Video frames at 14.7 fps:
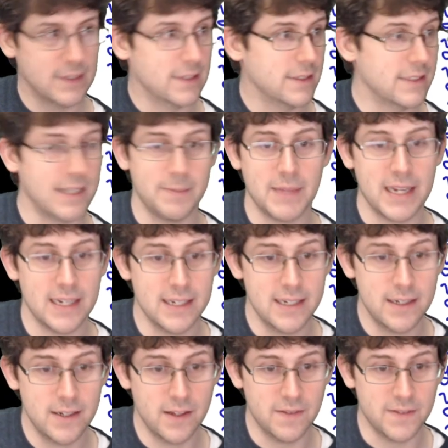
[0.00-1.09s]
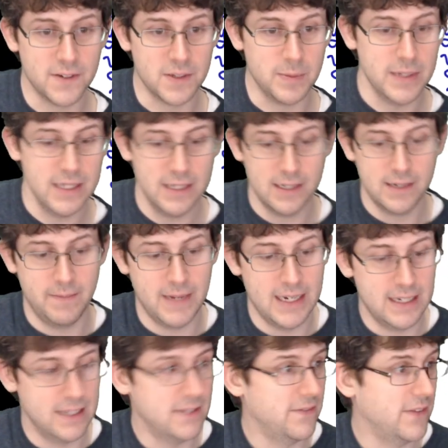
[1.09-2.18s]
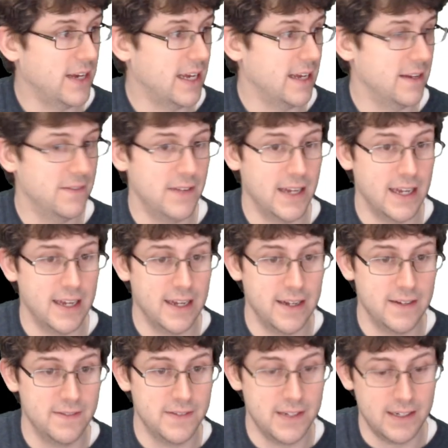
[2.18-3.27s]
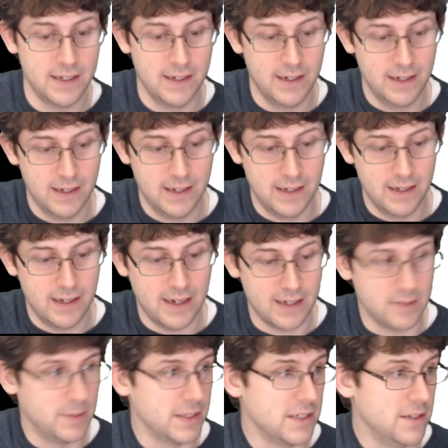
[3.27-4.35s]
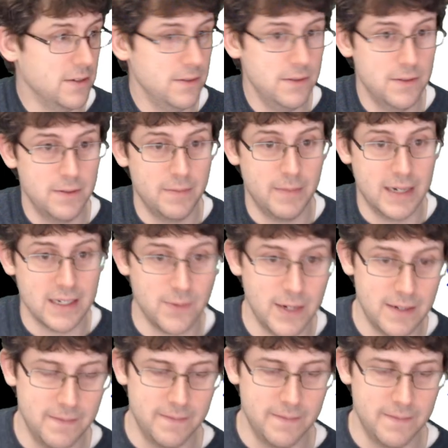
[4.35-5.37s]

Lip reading: Type that into the first piece. -5/2 x plus 2 -1.